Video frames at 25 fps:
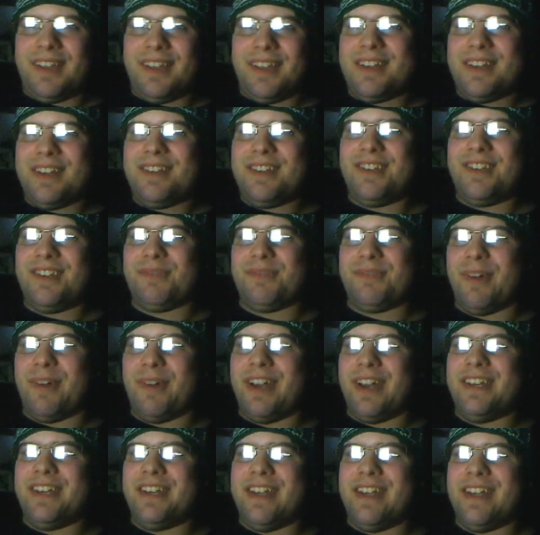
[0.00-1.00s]
just one
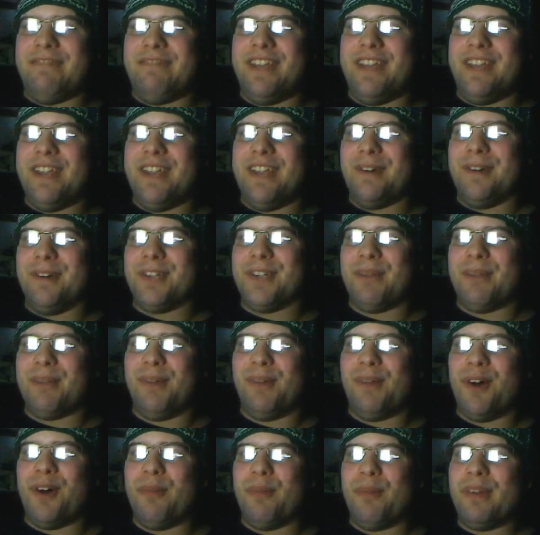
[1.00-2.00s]
internet video's
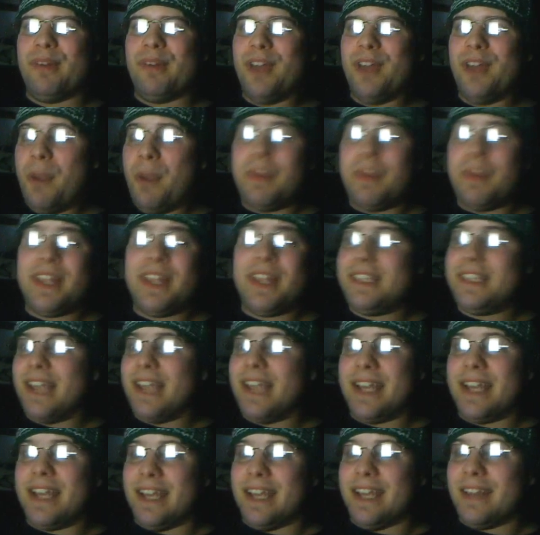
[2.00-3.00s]
humble hope. But that's the
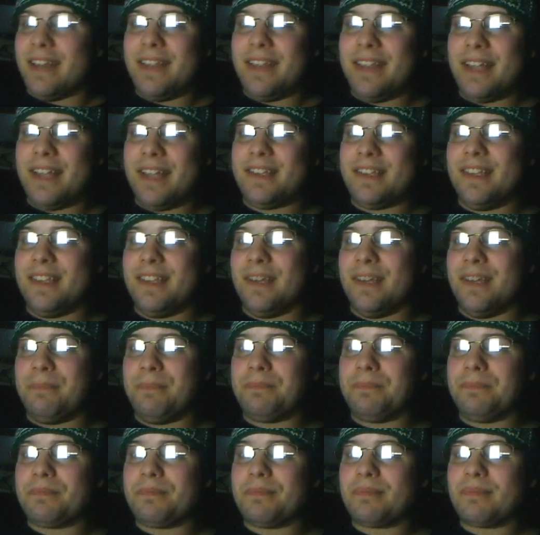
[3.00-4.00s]
idea. That's
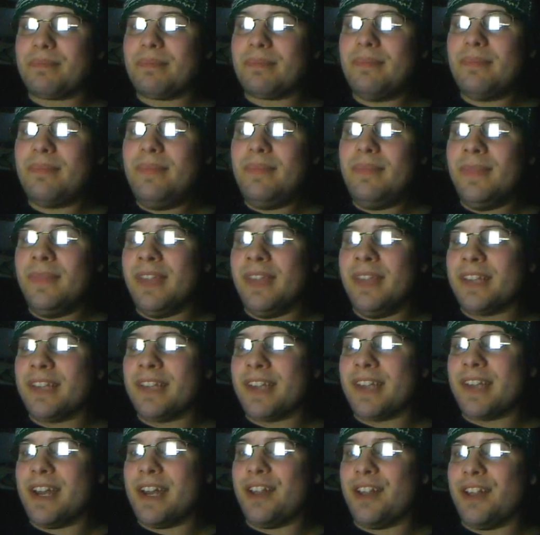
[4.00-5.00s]

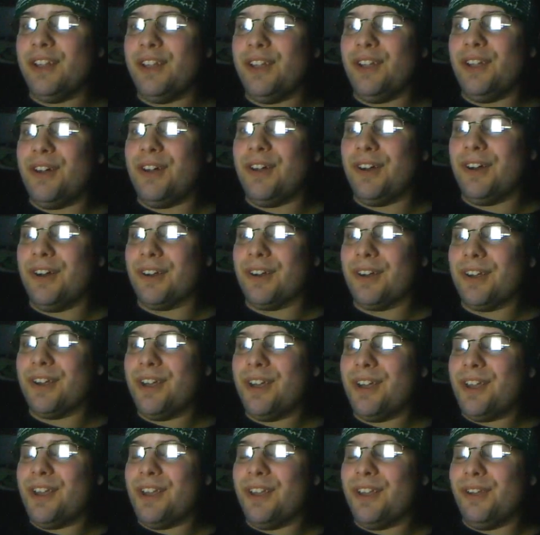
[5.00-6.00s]
kind of
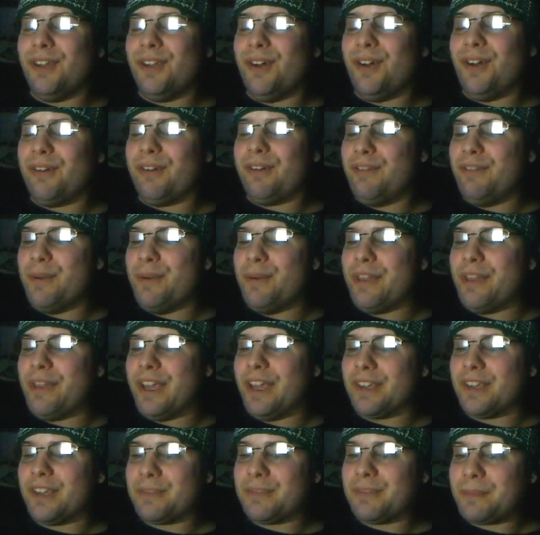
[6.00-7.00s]
the long view of
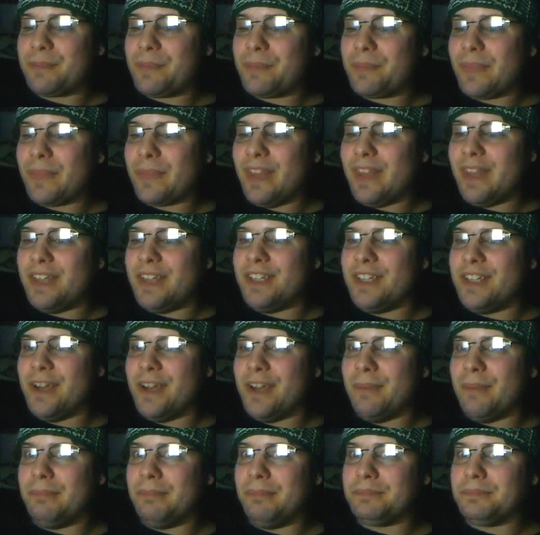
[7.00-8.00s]
things. That
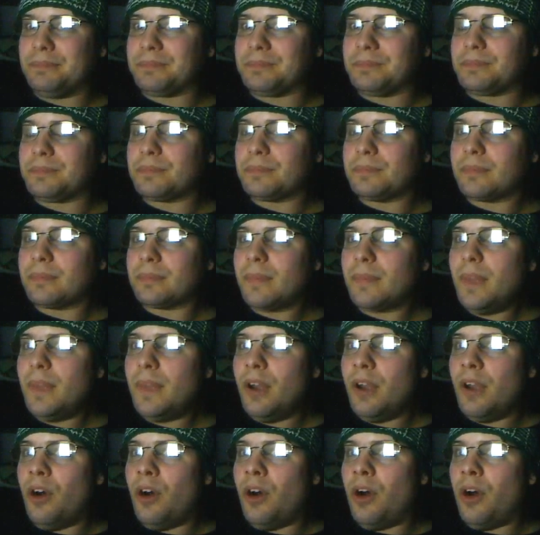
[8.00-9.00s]

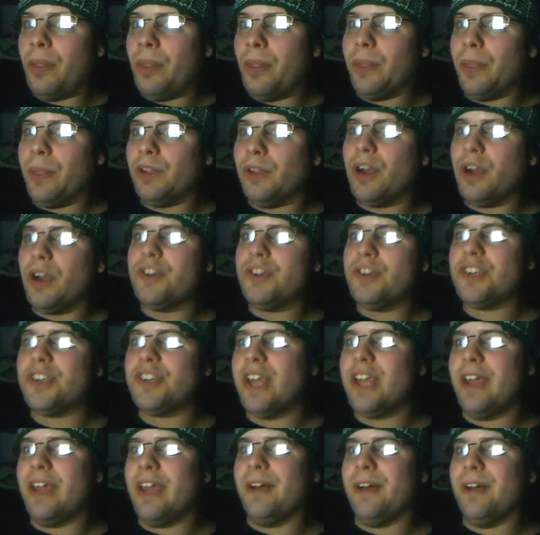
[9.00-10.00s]
on the large
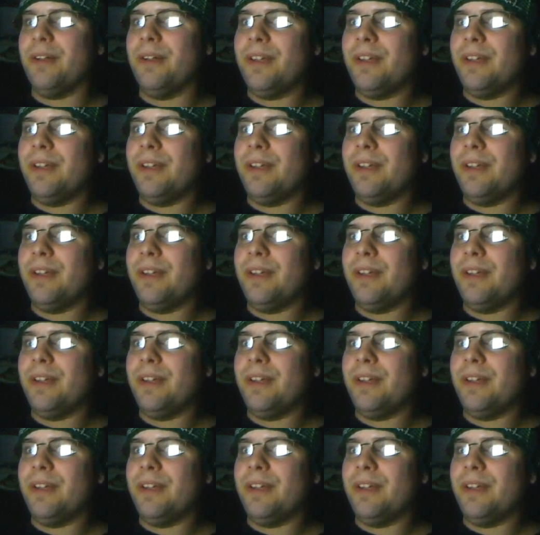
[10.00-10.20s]
scale,